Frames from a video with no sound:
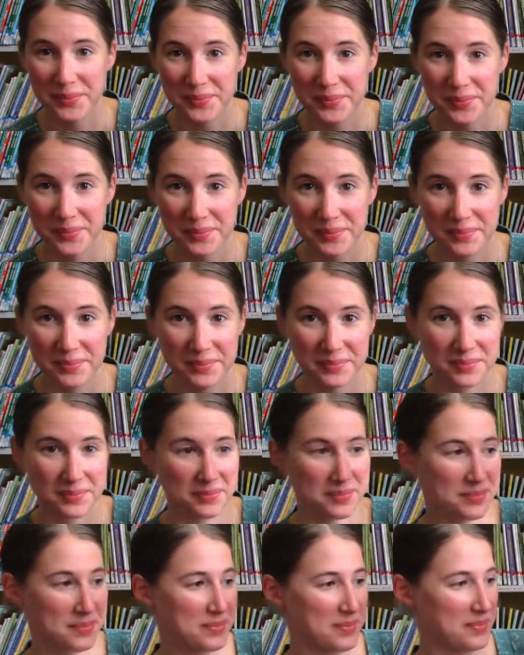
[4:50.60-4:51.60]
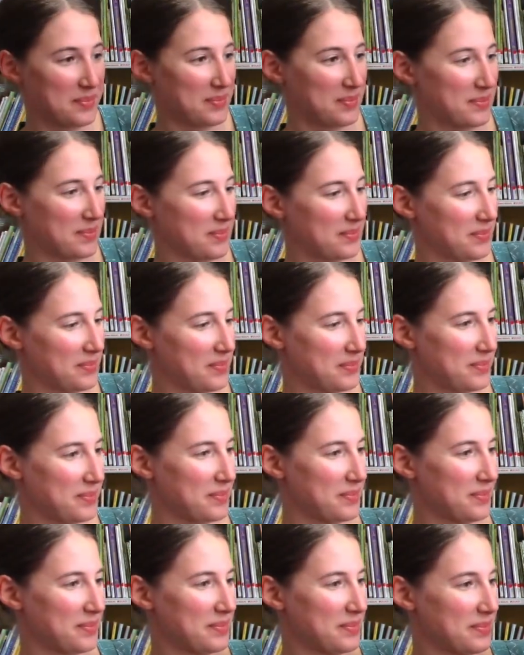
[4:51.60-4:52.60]

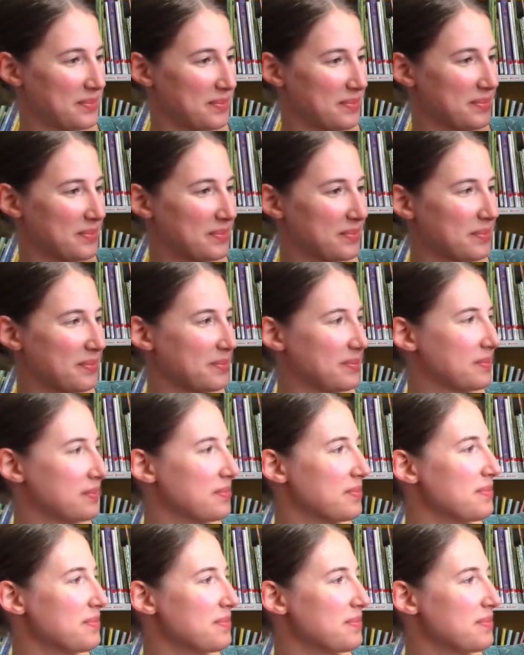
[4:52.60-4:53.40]
(no one is talking)